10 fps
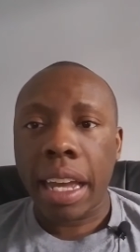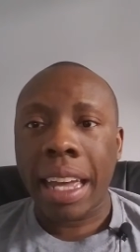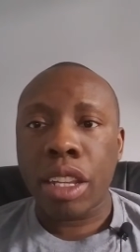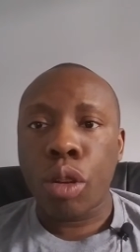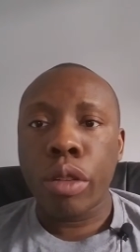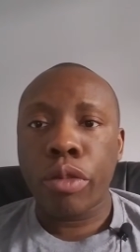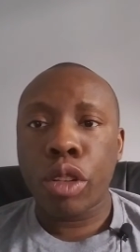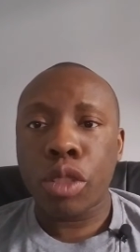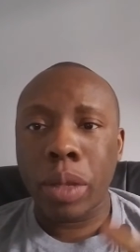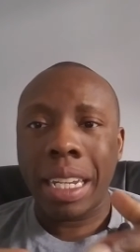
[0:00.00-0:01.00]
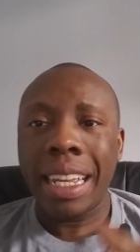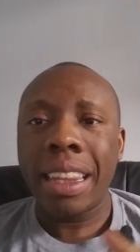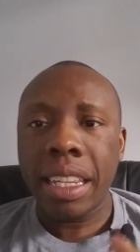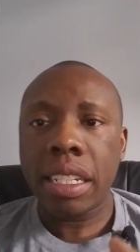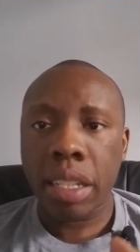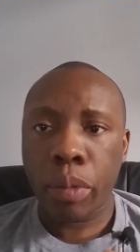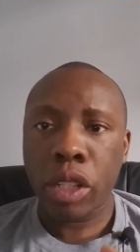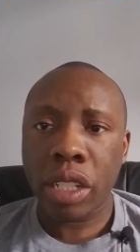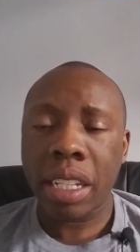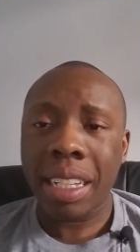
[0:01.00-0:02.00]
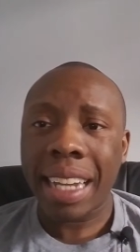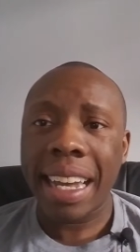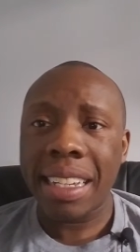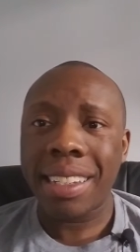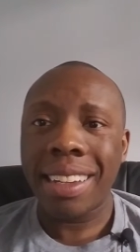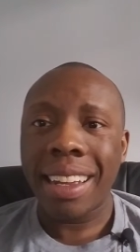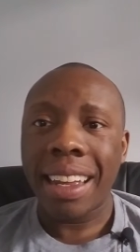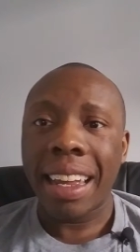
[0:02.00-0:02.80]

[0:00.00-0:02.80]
and law enforcement in this particular case